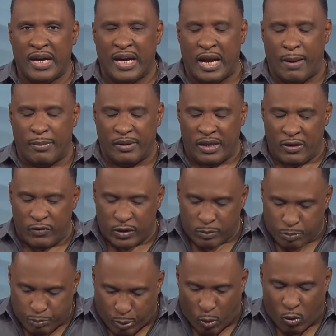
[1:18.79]
And I believe
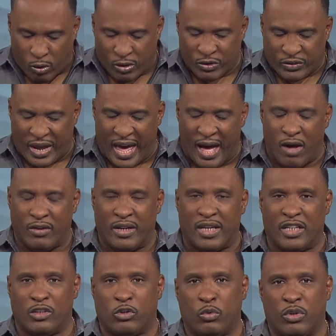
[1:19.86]
it pours out
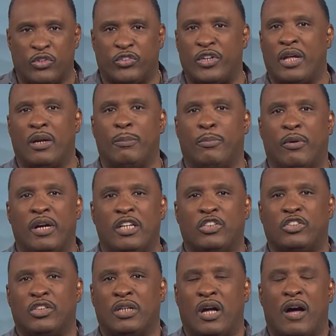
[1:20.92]
into a
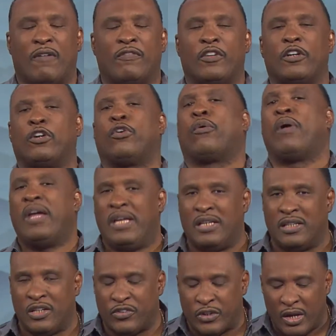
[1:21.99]
celebration of the
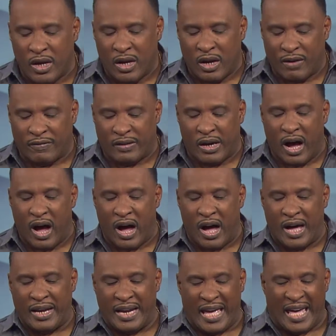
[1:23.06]
greatness of
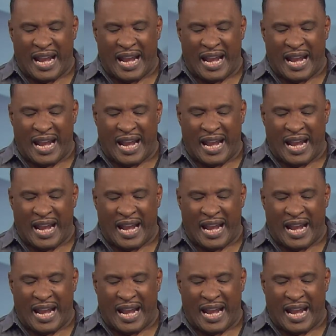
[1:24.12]
God.